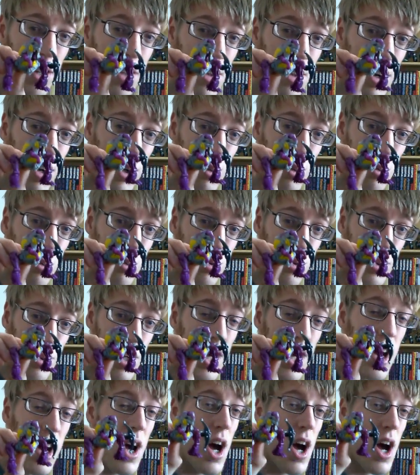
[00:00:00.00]
an old,
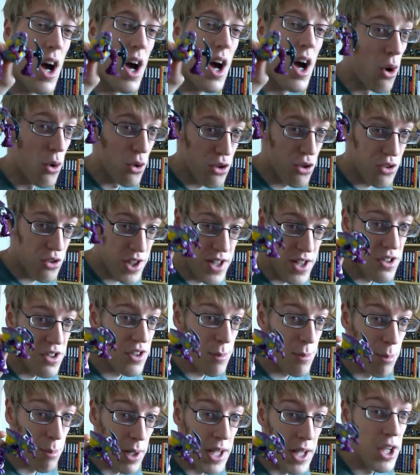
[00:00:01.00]

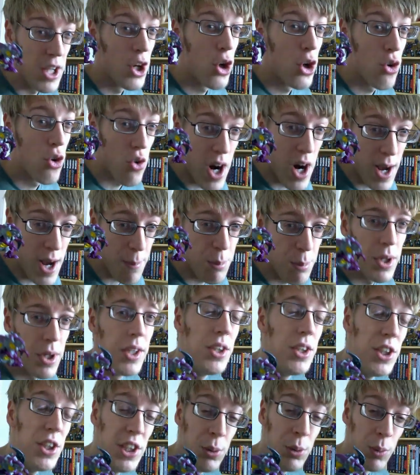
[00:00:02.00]
ostensibly crap
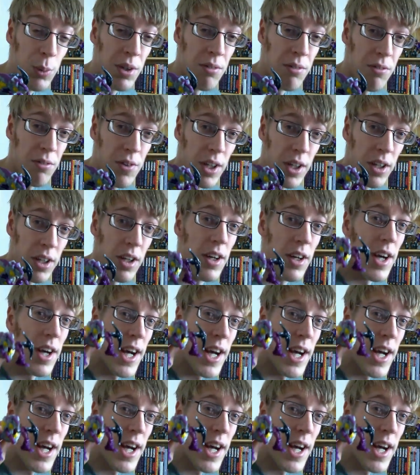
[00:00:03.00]
G1 figure